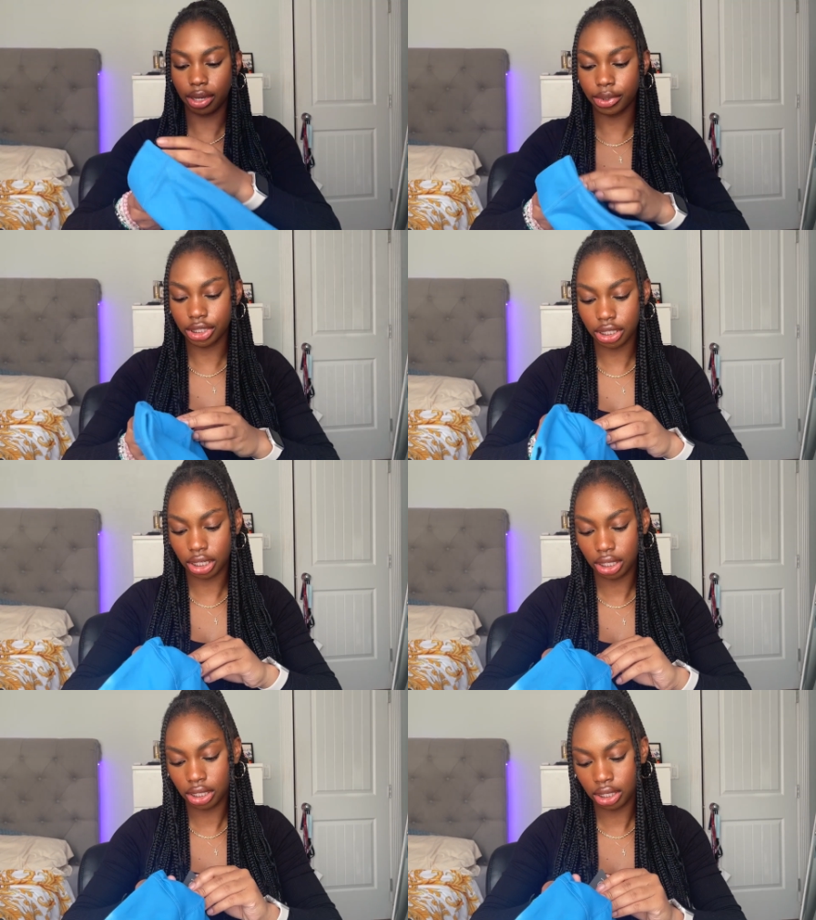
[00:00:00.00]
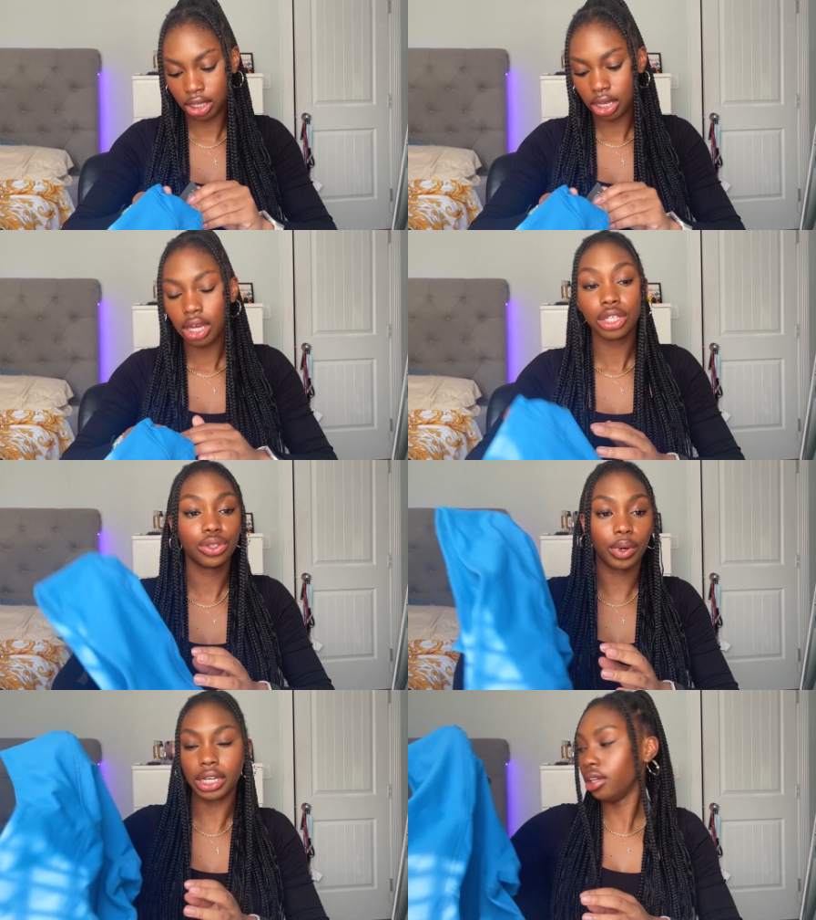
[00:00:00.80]
How much are they?
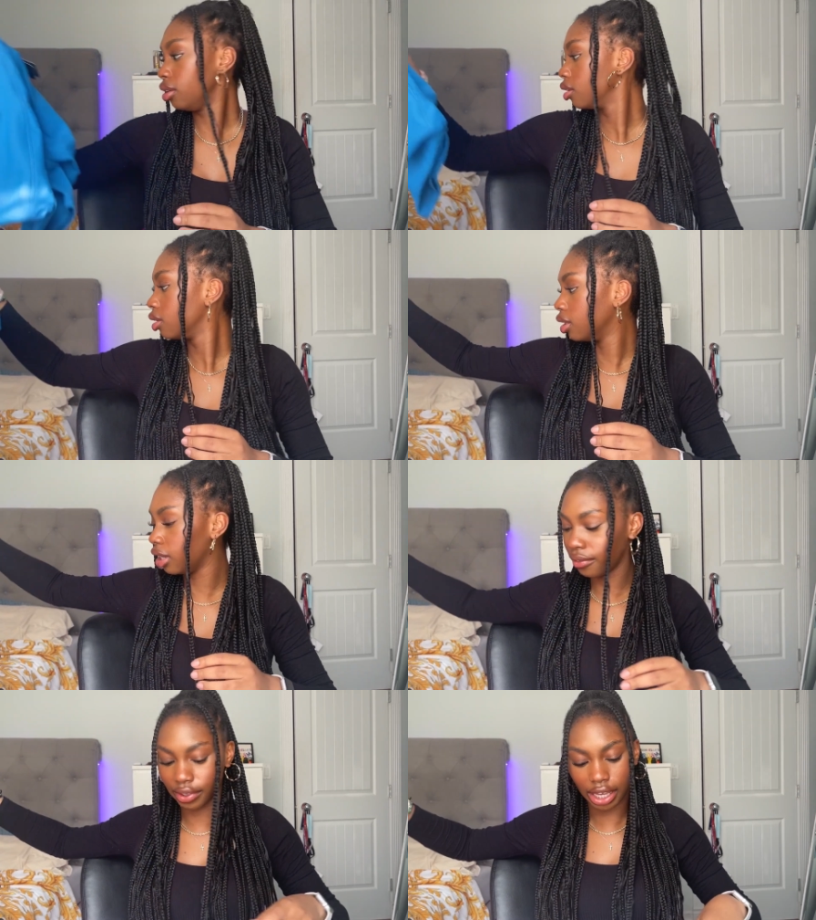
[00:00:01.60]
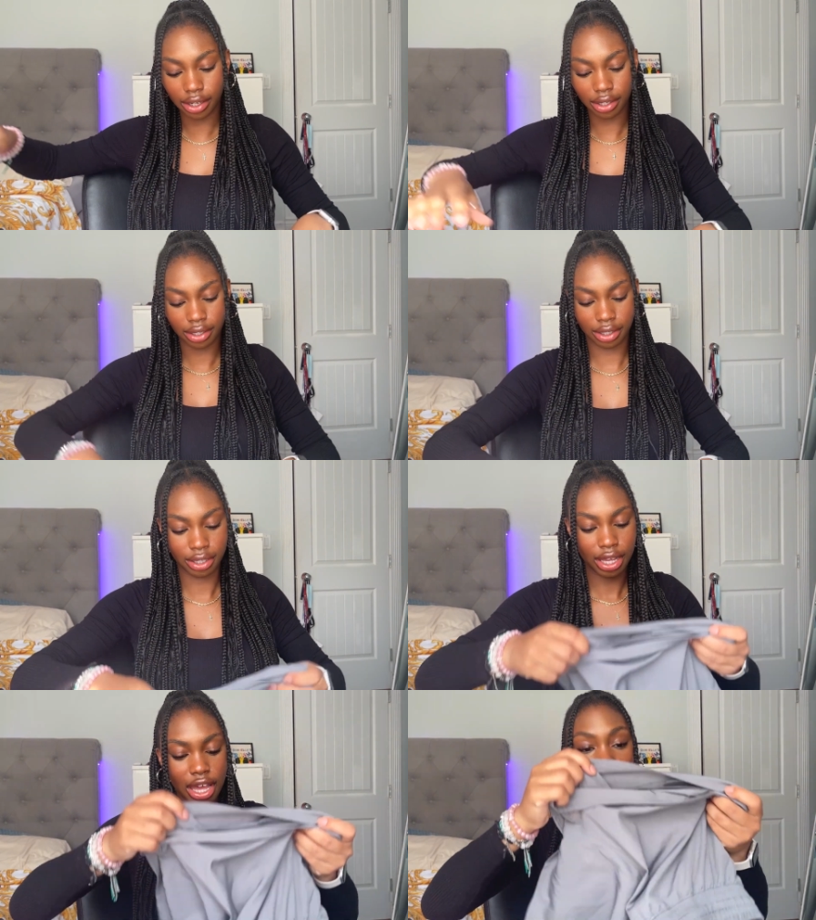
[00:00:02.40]
20. Love that.
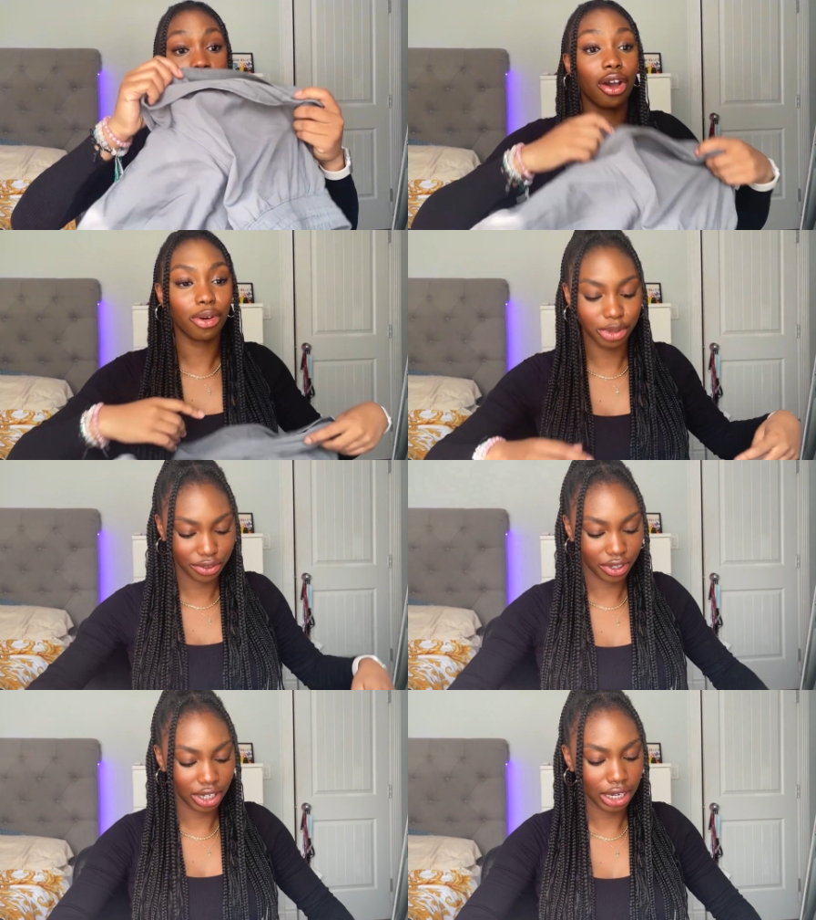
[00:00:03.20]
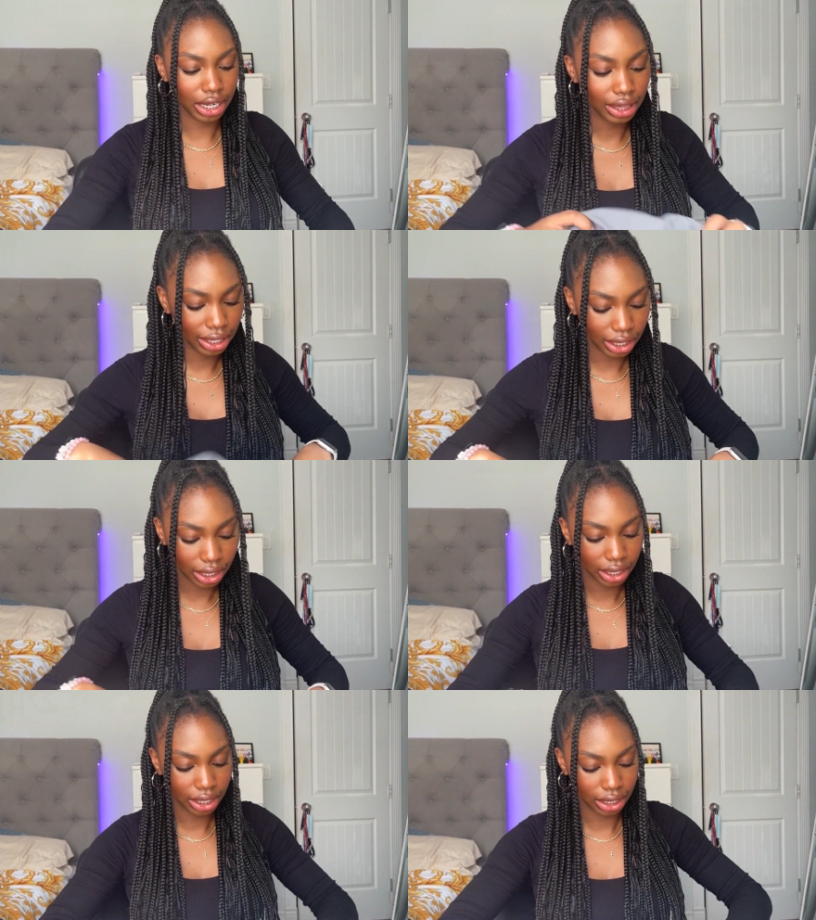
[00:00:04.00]
I almost forgot. And I think,
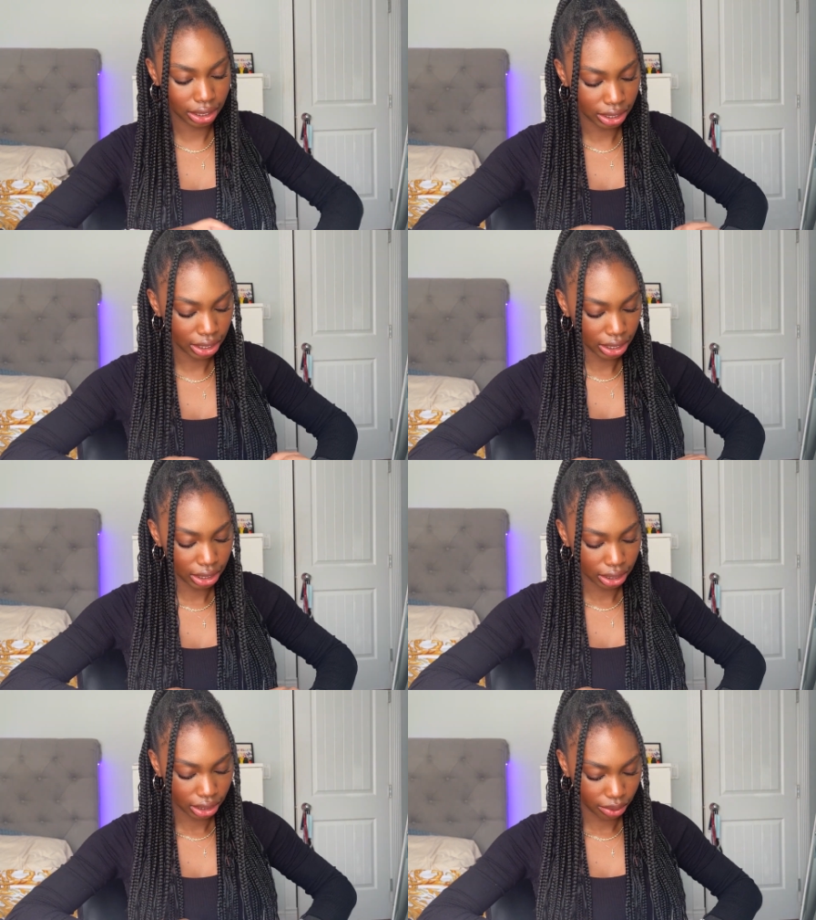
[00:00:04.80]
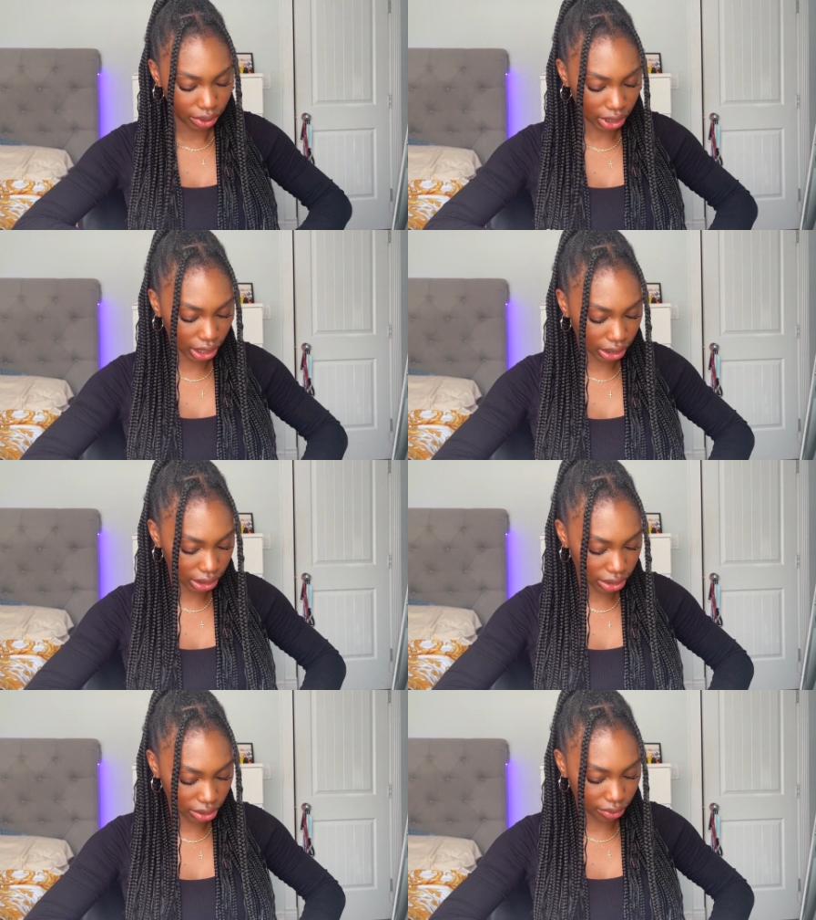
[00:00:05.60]
where did I get
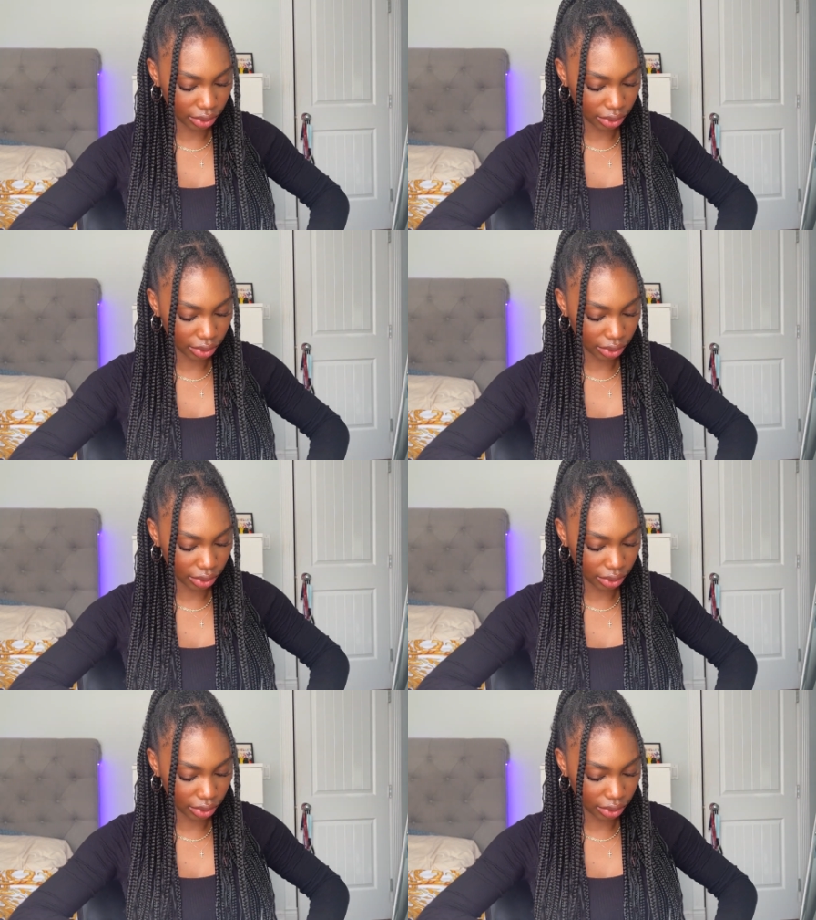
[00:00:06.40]
these? Oh,